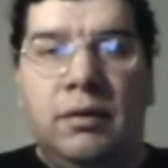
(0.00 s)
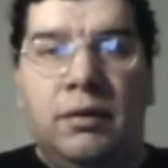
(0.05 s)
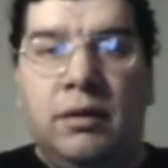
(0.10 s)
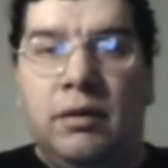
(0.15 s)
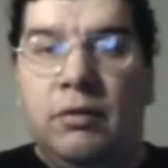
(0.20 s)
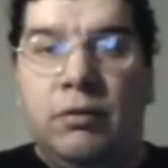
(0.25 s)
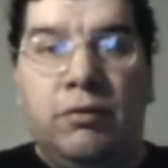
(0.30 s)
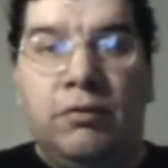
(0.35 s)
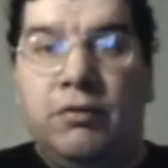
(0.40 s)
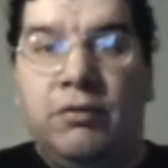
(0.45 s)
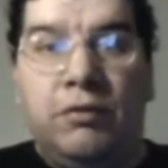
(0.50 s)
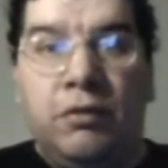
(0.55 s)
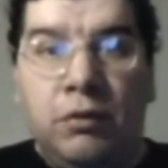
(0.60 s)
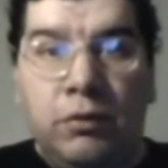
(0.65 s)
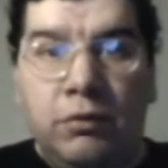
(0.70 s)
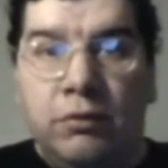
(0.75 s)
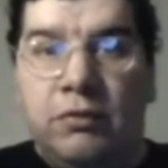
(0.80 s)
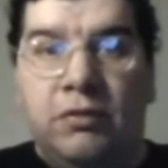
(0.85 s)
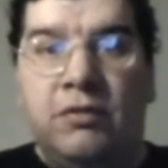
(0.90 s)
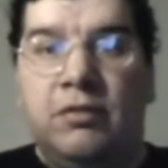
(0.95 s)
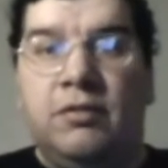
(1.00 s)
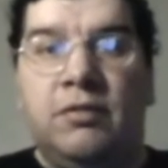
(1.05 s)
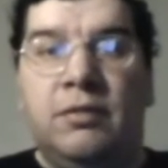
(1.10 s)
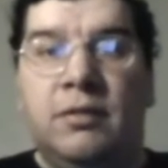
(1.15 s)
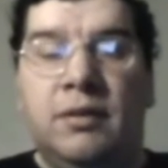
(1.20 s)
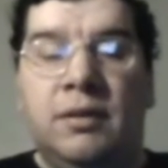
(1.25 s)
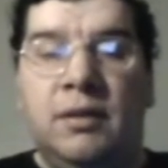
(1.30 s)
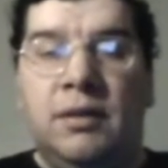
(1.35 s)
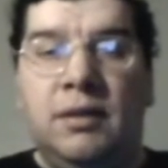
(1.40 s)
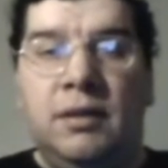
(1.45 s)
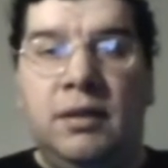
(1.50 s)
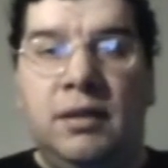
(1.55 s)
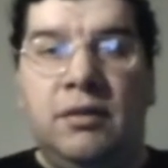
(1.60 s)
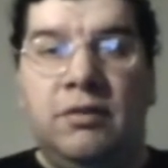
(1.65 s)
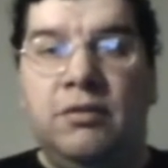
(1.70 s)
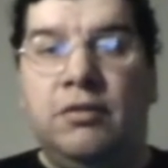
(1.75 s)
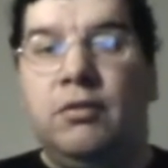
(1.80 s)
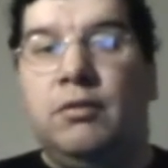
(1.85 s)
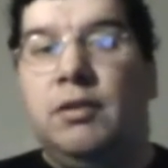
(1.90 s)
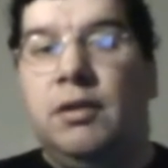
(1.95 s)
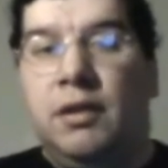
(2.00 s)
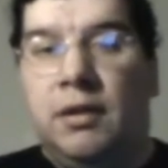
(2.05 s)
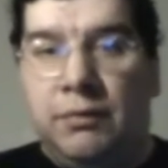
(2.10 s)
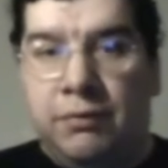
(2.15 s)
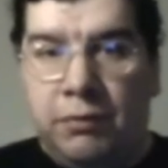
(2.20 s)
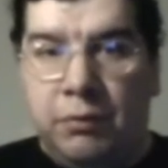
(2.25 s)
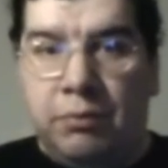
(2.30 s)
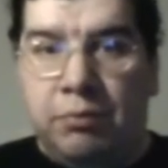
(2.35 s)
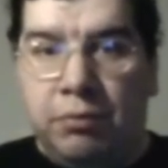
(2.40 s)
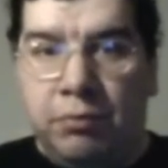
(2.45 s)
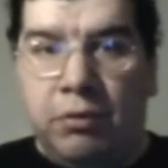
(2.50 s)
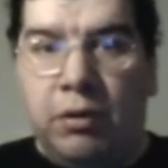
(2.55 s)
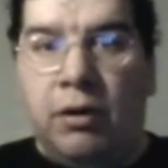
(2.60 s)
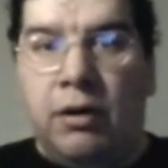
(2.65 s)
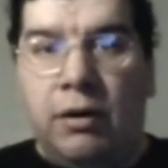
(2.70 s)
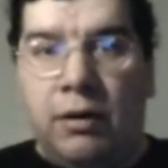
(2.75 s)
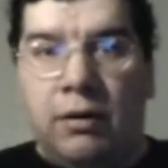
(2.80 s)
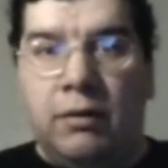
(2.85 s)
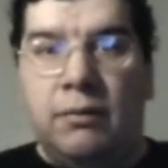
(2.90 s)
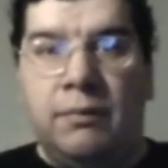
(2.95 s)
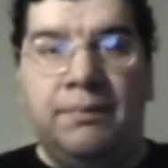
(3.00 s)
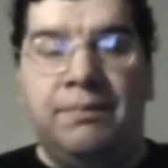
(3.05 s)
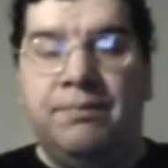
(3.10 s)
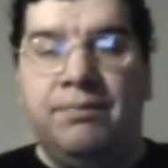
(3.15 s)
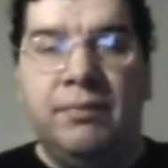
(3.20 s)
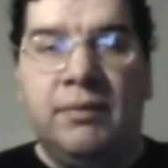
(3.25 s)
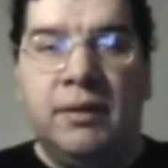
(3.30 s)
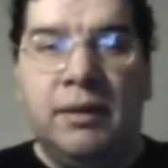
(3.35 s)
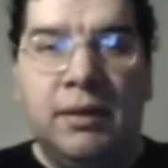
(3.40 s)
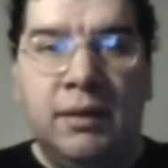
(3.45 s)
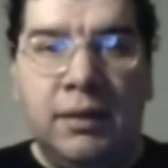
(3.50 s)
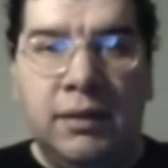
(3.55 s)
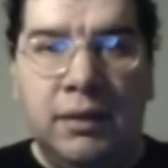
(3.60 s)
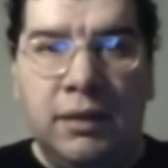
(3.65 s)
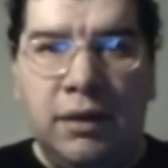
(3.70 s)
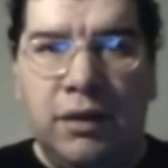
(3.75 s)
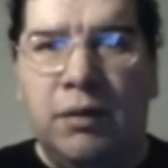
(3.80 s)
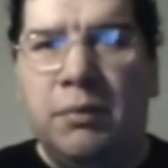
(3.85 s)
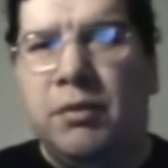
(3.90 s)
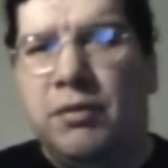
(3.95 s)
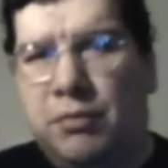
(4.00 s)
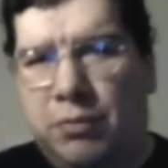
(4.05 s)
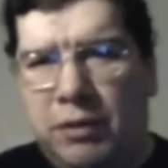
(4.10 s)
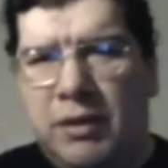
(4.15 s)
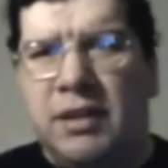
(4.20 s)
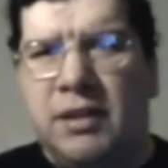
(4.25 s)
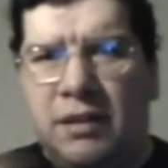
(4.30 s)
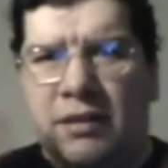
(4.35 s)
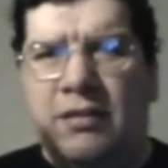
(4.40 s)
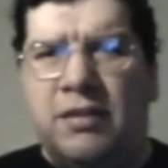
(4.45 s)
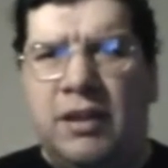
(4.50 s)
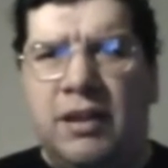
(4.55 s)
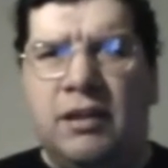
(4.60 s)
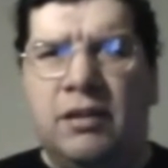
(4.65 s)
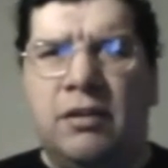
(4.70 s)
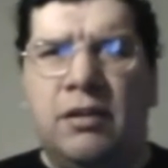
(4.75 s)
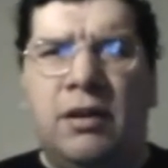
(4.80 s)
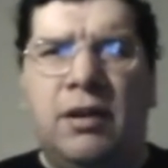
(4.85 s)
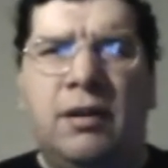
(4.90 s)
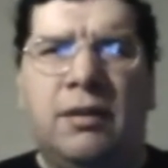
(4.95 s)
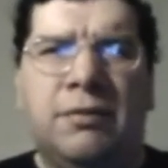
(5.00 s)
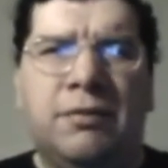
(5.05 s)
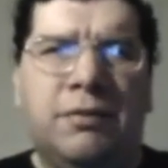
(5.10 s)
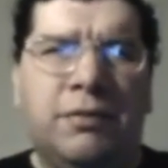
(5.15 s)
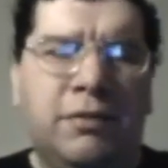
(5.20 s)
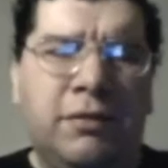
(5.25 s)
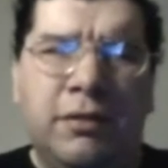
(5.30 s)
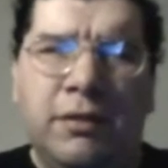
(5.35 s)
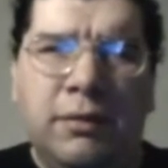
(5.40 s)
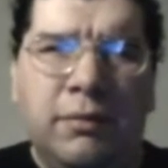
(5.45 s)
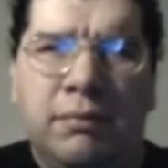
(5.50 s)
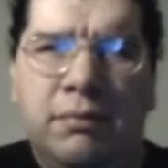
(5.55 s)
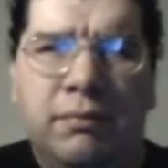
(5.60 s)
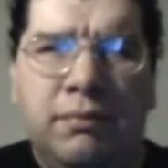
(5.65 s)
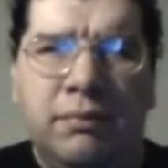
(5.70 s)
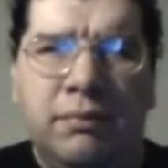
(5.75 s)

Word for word: you know, her suit, you know, showing off her bra, you know, almost ready to take it off. So